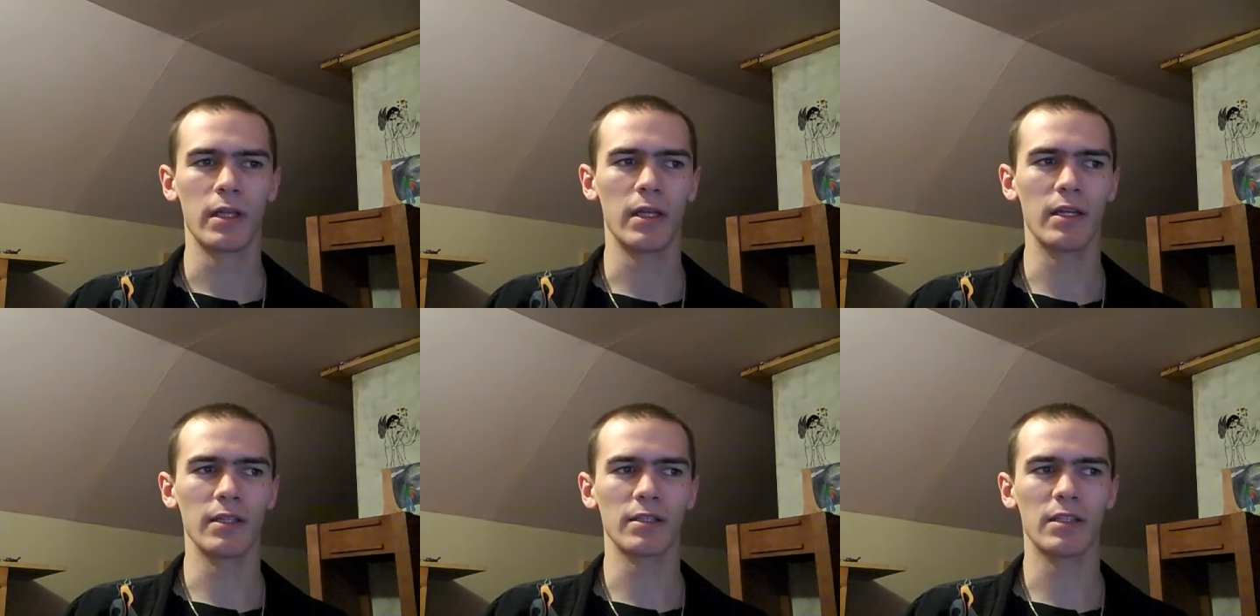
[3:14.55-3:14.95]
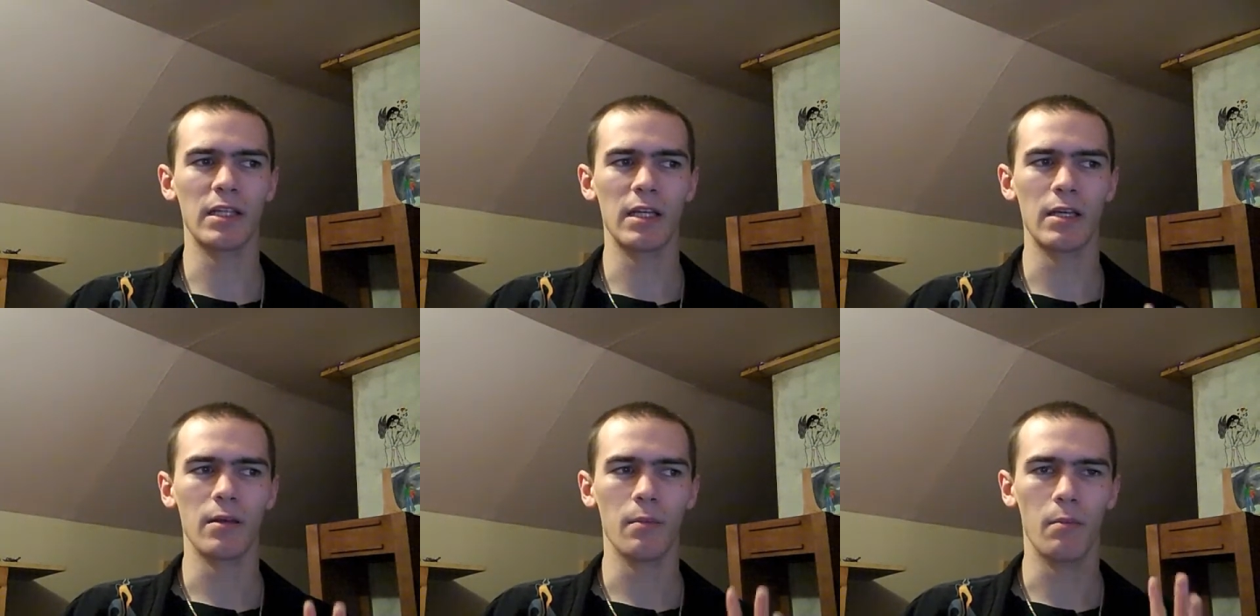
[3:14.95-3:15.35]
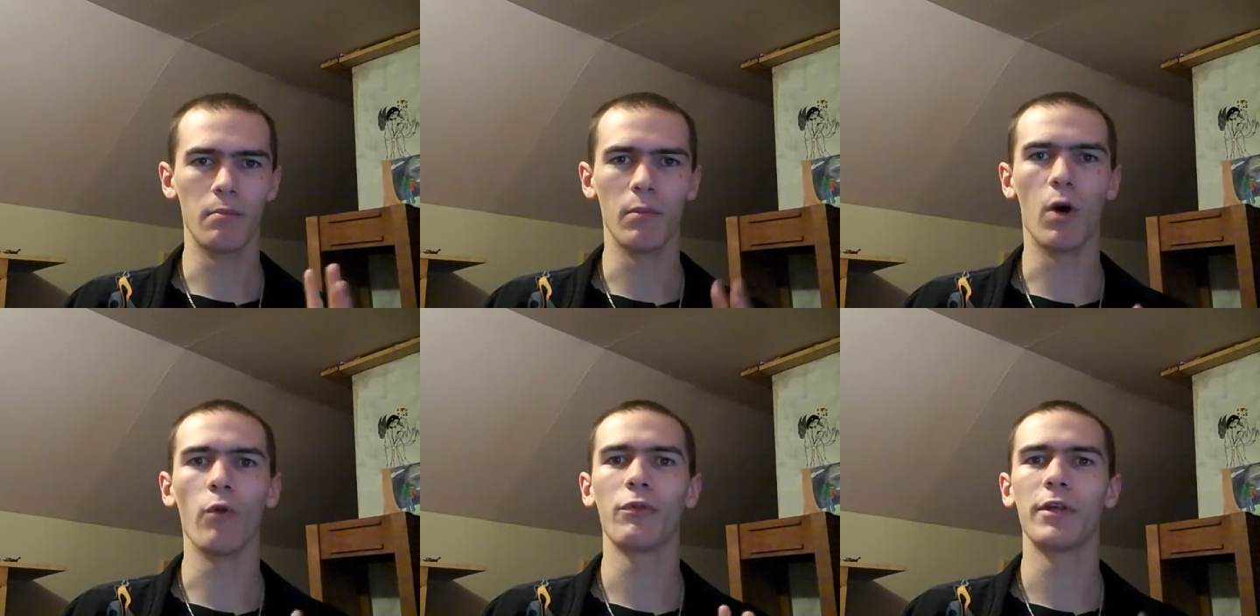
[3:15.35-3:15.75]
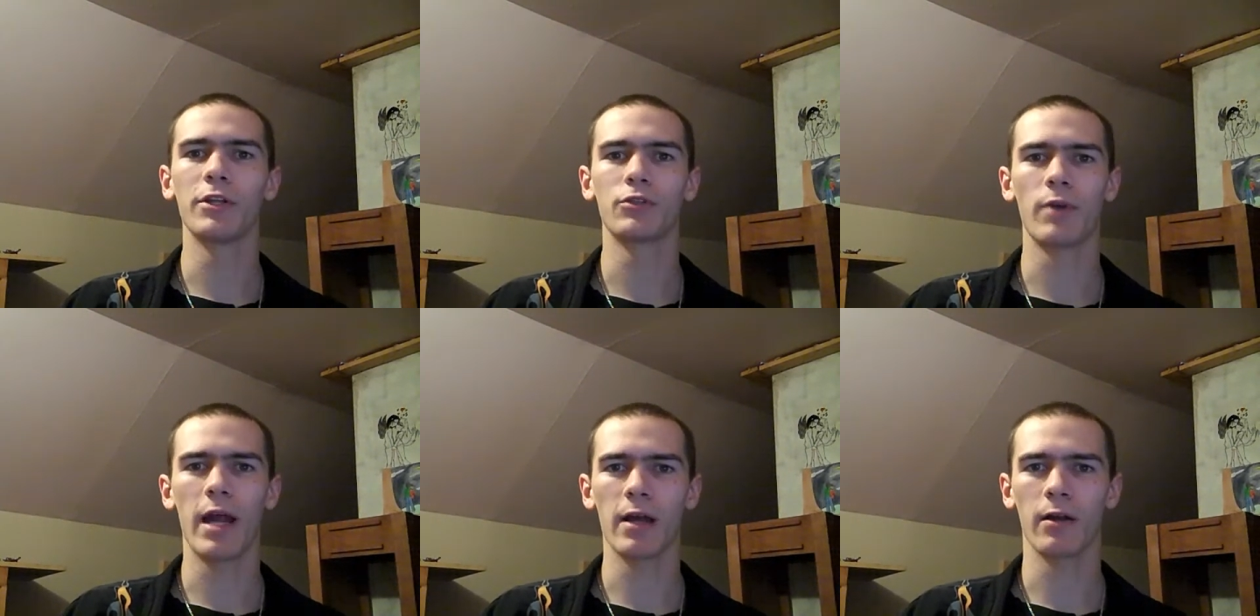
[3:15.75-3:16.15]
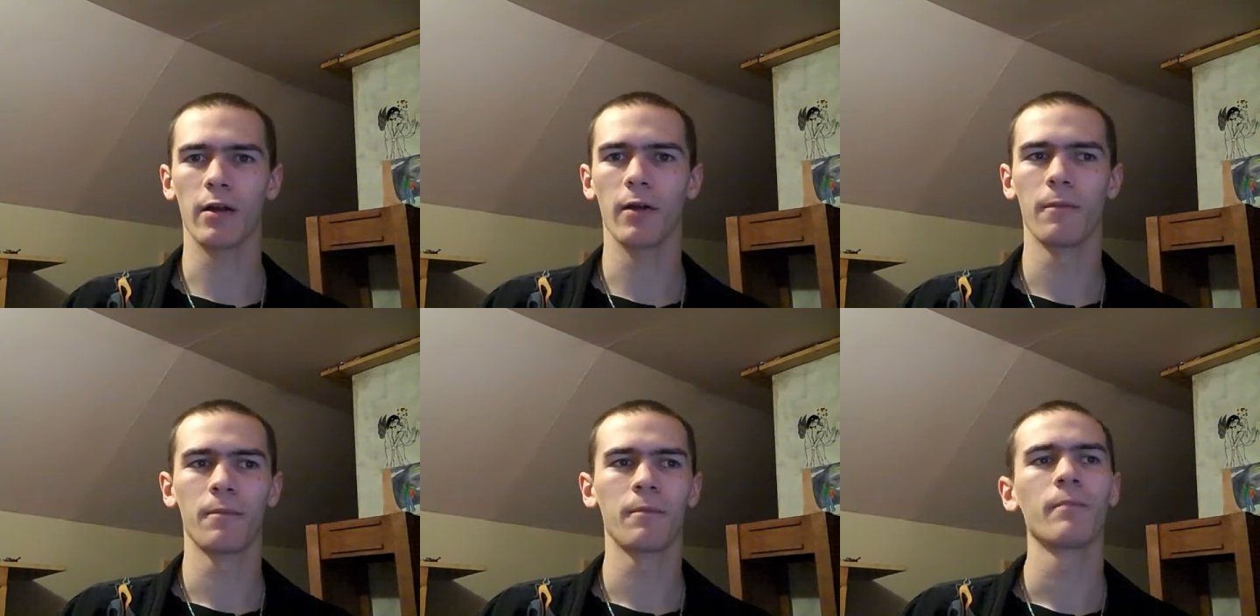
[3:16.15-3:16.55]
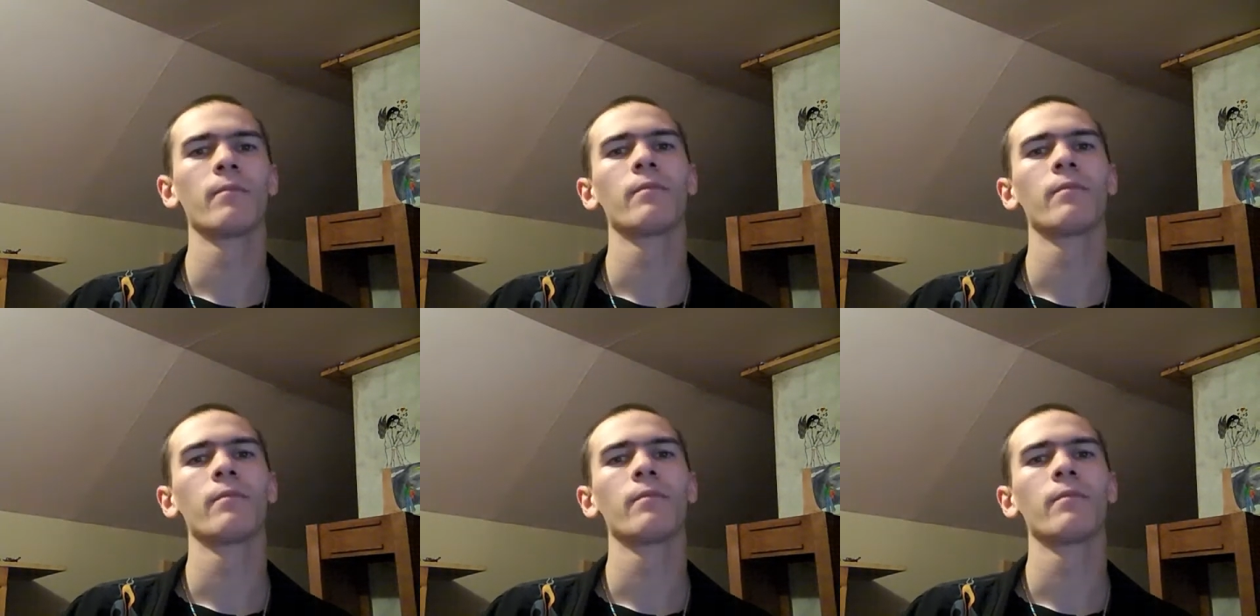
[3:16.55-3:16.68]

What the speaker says: It is the multi-tracker.